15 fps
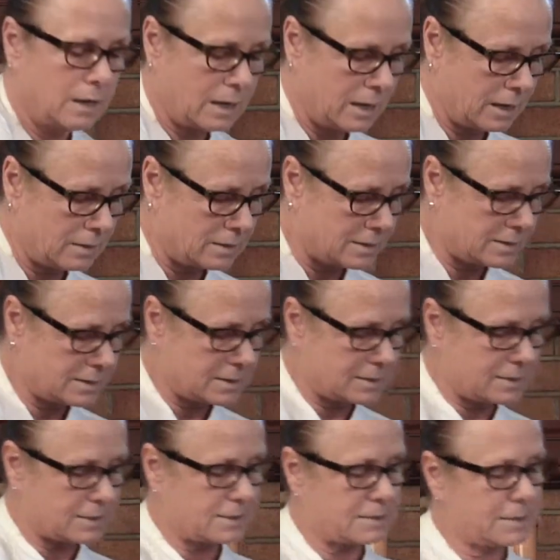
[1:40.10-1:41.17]
And this
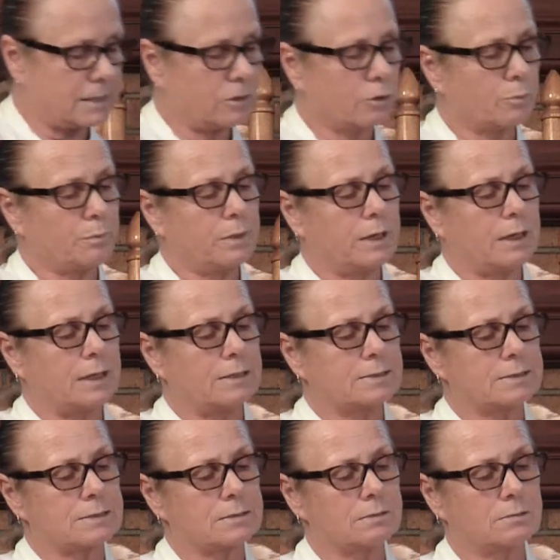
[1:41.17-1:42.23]
is the center
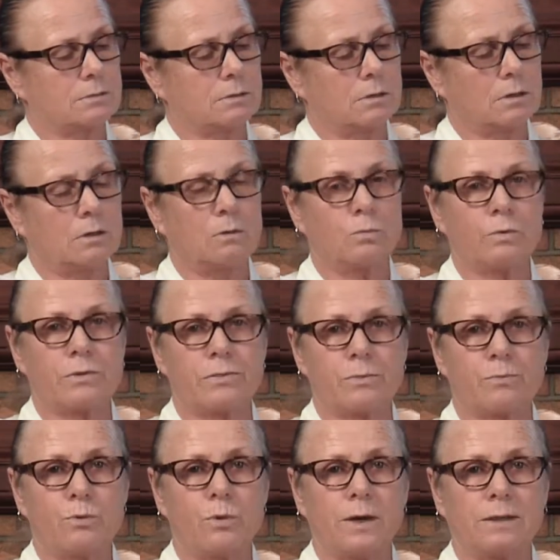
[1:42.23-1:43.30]
piece with the
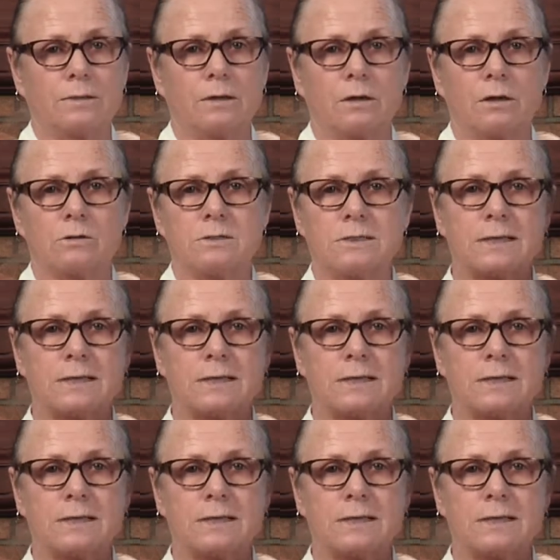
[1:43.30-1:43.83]
point that goes